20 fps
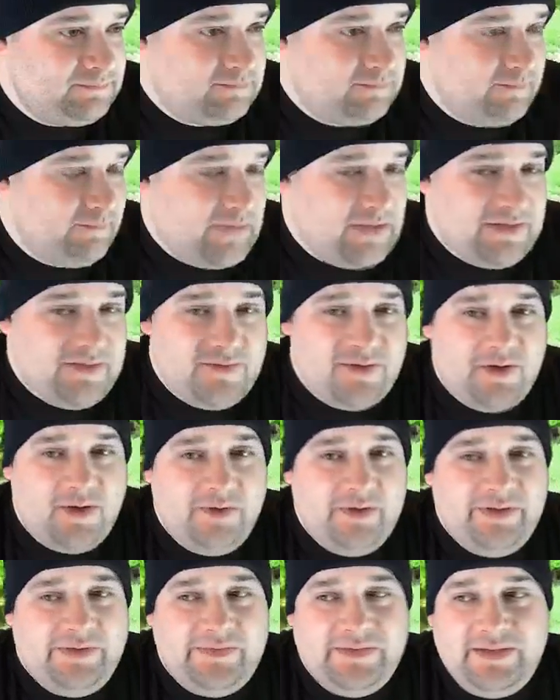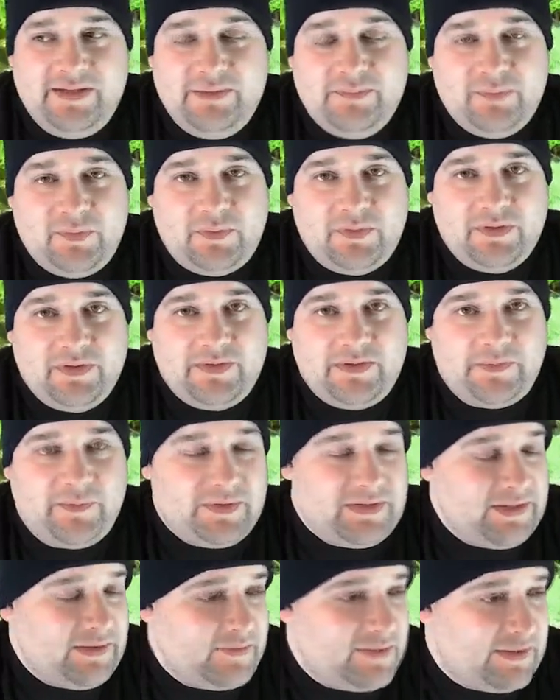And you always need more than
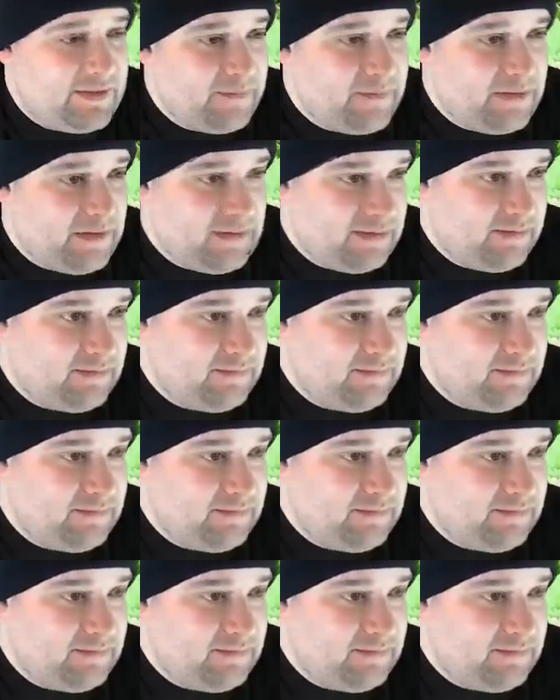what they recommend.